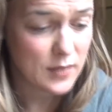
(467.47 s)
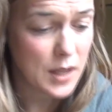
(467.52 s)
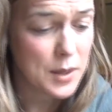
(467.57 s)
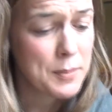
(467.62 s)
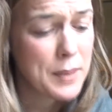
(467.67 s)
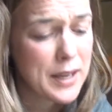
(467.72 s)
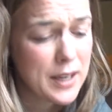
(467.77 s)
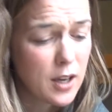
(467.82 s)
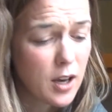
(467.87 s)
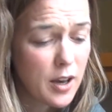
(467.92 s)

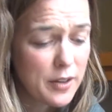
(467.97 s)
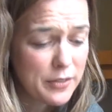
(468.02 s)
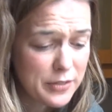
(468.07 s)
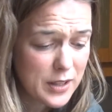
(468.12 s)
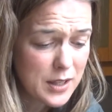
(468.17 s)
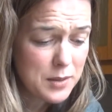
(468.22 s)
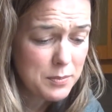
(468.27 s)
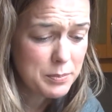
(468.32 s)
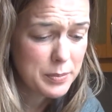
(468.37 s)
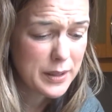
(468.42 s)
my
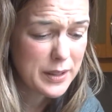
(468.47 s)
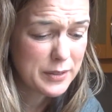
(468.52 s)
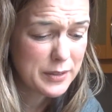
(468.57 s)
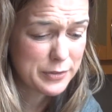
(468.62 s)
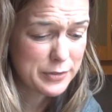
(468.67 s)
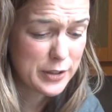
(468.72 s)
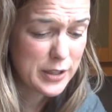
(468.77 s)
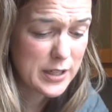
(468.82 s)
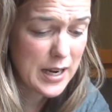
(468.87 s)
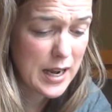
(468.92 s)
coffee. But
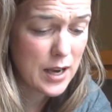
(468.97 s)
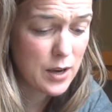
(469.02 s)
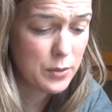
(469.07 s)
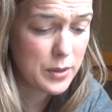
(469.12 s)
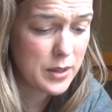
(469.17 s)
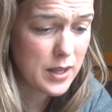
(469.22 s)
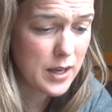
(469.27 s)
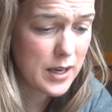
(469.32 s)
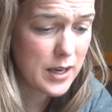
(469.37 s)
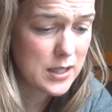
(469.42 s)
for now,
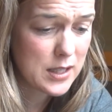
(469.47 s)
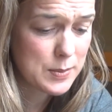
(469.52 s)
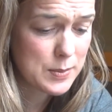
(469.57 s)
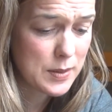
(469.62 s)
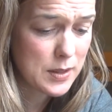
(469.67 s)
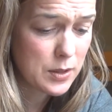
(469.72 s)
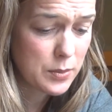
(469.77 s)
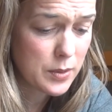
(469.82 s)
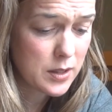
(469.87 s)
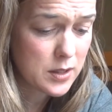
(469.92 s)
with a
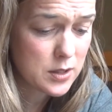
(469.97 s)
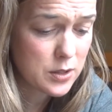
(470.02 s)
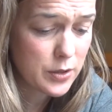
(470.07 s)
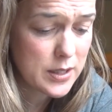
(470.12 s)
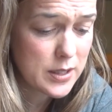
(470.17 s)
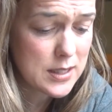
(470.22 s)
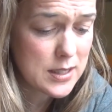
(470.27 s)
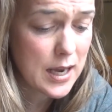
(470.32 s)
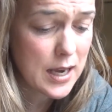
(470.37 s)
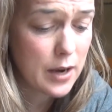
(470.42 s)
husband who works
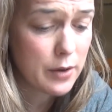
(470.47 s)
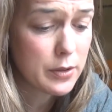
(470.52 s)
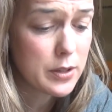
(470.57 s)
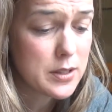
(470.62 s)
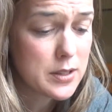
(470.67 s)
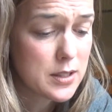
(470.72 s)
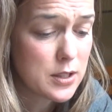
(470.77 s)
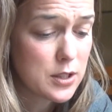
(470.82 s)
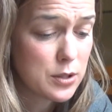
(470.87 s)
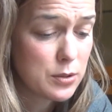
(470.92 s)
crazy
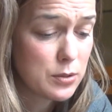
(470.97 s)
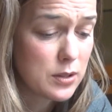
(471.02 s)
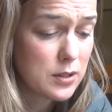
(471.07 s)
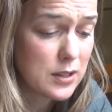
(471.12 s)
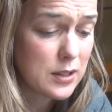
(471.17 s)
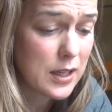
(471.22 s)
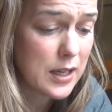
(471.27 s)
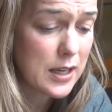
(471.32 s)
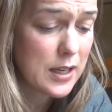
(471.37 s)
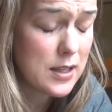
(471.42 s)
hours and 2 little
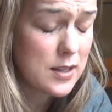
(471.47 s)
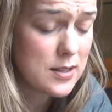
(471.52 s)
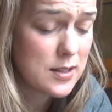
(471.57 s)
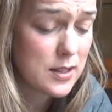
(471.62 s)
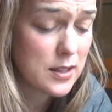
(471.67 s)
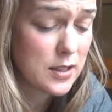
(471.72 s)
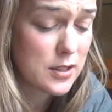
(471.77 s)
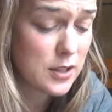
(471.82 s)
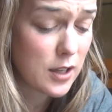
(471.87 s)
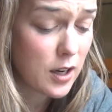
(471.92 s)
kids
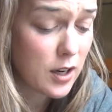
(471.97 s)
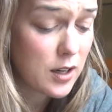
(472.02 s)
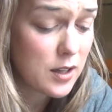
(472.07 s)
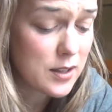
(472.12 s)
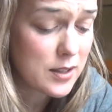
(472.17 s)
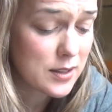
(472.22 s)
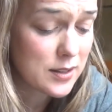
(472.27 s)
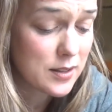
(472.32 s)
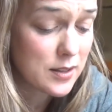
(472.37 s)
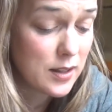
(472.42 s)
and a
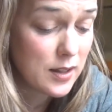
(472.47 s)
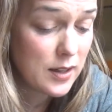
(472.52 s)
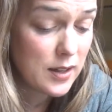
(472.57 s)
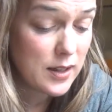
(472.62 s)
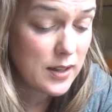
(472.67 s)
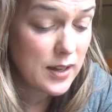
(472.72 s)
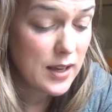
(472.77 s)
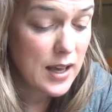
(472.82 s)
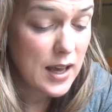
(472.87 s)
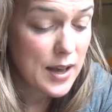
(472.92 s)
dog, and
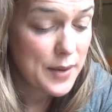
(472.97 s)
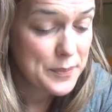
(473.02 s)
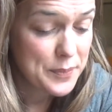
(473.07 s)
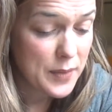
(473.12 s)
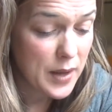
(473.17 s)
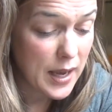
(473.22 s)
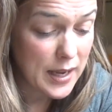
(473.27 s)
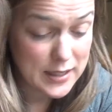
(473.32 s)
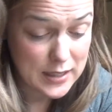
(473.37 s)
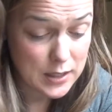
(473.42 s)

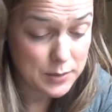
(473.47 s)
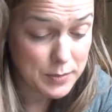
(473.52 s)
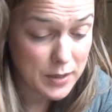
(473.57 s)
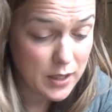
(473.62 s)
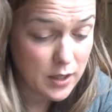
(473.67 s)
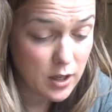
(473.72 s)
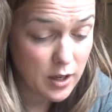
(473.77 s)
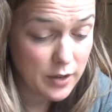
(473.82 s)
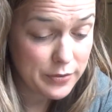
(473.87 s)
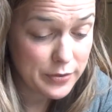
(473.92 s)
I need my
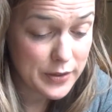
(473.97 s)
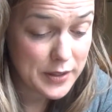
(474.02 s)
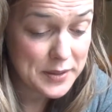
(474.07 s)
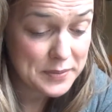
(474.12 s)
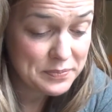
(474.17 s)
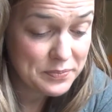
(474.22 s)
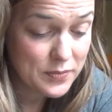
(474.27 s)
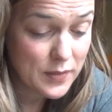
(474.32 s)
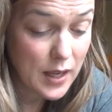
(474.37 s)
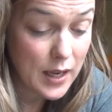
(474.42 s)
coffee.
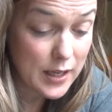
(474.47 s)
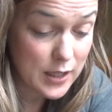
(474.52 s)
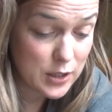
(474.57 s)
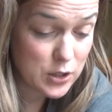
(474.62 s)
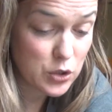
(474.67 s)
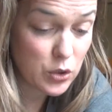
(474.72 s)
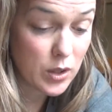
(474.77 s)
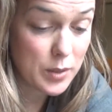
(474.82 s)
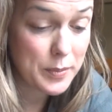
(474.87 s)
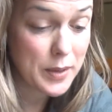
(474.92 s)
I
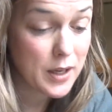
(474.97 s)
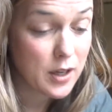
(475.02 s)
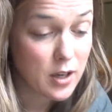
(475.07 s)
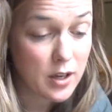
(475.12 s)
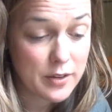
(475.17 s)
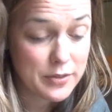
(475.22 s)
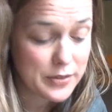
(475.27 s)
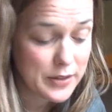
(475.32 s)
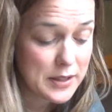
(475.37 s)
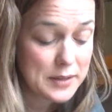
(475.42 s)
enjoy my
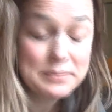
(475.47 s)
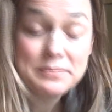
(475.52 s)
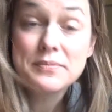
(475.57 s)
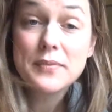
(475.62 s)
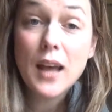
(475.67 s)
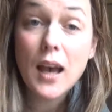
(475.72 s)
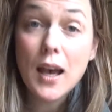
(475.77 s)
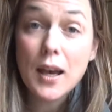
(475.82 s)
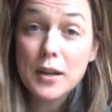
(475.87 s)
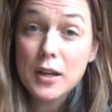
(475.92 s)
coffee.
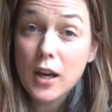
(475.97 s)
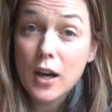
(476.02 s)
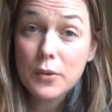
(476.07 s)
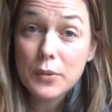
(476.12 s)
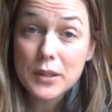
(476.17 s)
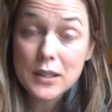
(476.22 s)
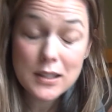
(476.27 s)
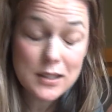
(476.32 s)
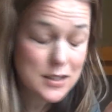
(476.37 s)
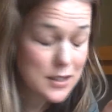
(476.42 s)
I'm not
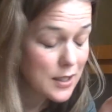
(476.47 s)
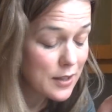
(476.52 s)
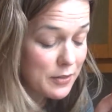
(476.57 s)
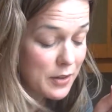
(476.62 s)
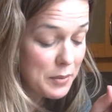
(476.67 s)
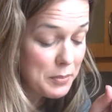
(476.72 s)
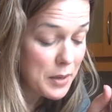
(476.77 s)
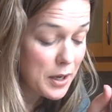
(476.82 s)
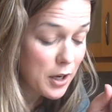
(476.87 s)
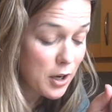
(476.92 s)
willing to give
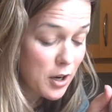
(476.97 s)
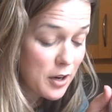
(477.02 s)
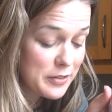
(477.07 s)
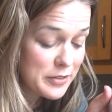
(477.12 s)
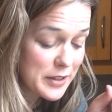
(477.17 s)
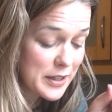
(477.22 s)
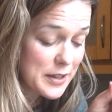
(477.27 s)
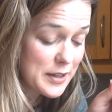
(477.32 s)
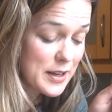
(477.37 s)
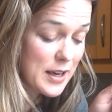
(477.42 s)
up my
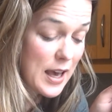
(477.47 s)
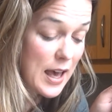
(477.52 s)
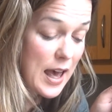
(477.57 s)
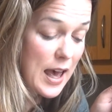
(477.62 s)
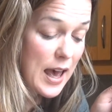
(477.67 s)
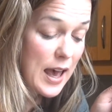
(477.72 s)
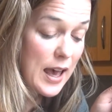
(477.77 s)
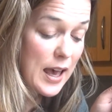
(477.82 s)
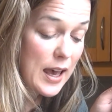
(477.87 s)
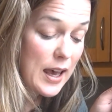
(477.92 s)
coffee.
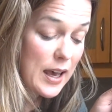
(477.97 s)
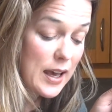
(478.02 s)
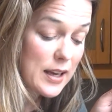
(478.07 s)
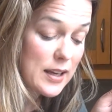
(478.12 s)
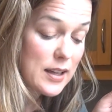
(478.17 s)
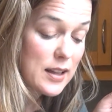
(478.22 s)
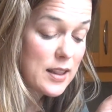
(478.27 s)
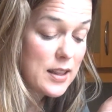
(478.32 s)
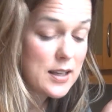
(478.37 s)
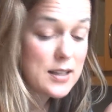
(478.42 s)

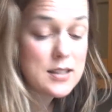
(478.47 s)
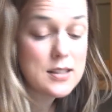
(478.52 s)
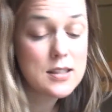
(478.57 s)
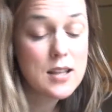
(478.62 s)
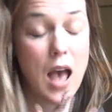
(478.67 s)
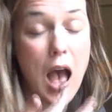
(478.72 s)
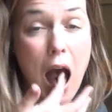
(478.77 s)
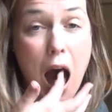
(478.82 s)
And this,